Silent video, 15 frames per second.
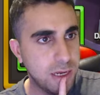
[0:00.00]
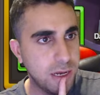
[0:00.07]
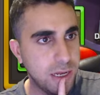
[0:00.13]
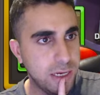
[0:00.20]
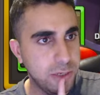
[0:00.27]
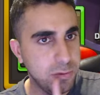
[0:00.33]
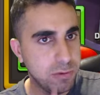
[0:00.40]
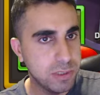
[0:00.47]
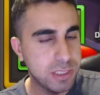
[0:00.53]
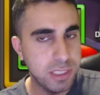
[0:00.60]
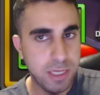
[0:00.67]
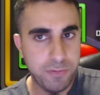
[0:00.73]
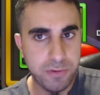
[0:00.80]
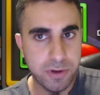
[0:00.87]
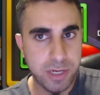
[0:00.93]
and you will see
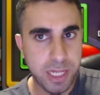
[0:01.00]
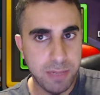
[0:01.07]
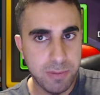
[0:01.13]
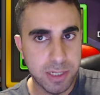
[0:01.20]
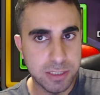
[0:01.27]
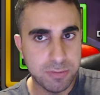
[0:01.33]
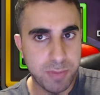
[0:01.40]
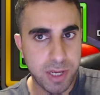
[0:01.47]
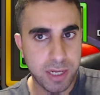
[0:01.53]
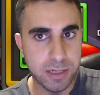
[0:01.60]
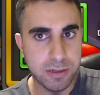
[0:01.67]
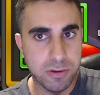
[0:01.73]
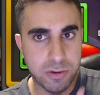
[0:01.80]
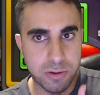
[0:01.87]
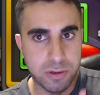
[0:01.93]
if your name gets
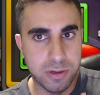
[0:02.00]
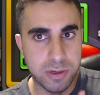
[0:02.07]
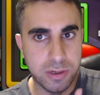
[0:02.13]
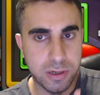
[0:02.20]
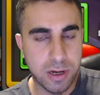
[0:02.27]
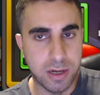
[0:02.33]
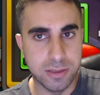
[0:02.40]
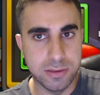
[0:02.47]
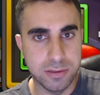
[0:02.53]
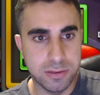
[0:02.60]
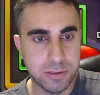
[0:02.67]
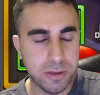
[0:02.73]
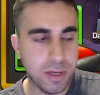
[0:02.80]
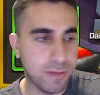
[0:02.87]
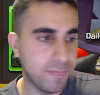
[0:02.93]
picked or not. So yeah,